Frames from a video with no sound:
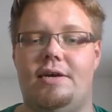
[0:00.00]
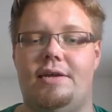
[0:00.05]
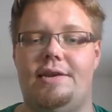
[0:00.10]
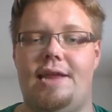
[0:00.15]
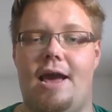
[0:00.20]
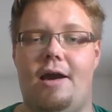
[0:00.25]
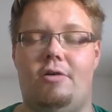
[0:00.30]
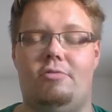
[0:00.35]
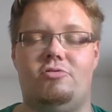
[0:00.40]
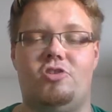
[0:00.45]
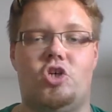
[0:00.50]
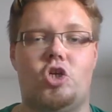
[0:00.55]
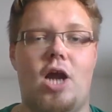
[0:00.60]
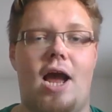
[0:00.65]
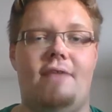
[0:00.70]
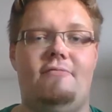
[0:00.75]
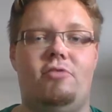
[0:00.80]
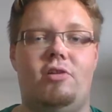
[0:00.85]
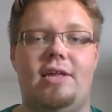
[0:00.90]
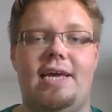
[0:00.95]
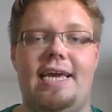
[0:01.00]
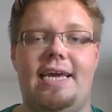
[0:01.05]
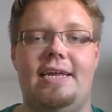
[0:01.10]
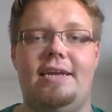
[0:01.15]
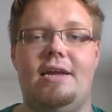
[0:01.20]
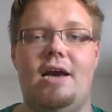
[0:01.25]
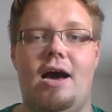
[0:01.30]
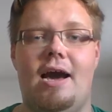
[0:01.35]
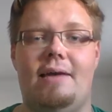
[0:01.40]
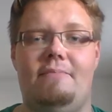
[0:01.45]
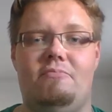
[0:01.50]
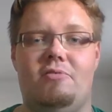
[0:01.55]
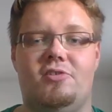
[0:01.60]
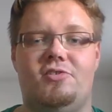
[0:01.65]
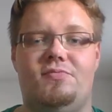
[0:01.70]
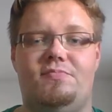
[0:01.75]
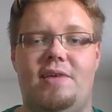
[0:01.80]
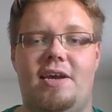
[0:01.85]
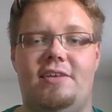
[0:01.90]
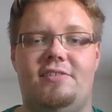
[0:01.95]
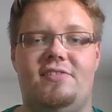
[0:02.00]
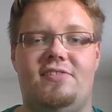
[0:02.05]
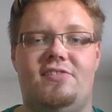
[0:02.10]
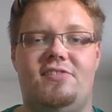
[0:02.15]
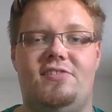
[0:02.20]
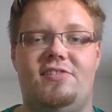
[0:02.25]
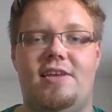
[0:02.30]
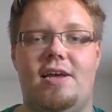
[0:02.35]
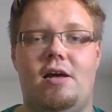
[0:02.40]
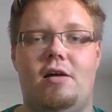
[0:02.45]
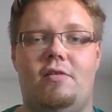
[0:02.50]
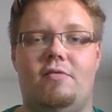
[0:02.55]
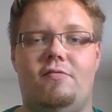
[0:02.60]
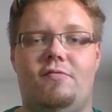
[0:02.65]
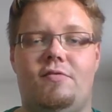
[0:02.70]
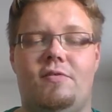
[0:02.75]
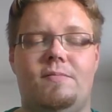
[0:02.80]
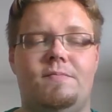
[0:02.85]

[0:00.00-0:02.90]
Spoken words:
Now, travel in hyperspace itself